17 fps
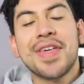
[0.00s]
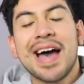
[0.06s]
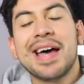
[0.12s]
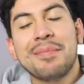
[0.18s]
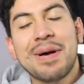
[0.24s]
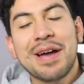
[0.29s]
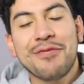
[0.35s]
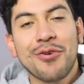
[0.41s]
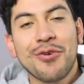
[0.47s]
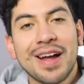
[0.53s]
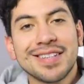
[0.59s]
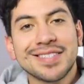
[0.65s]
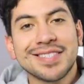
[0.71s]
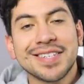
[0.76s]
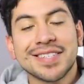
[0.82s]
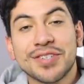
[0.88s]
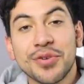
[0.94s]
that, my
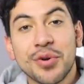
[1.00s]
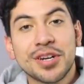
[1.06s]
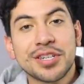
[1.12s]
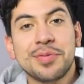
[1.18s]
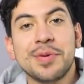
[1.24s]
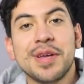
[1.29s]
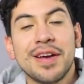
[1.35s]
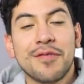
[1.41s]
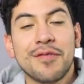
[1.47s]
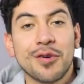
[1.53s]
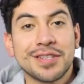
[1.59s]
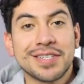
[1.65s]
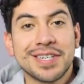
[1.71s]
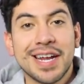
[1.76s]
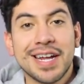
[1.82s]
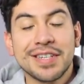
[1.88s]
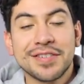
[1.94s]
friends, is going to be it for
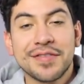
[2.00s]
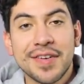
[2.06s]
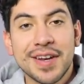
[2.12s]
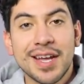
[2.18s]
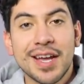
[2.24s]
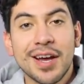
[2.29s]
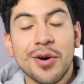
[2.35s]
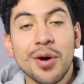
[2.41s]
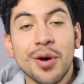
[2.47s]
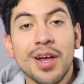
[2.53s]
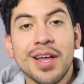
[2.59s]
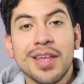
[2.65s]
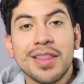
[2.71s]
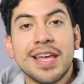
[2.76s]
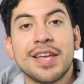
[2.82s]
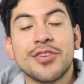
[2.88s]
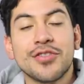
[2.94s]
today's video.
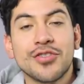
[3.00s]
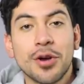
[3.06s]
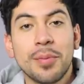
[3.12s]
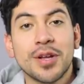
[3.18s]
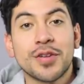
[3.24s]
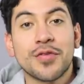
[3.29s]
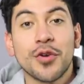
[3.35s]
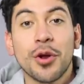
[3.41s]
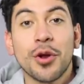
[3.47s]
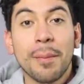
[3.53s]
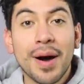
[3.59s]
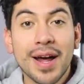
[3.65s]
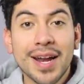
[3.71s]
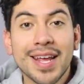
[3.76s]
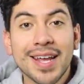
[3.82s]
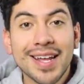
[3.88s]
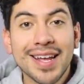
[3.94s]
Thank you so much for your
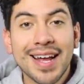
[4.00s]
money.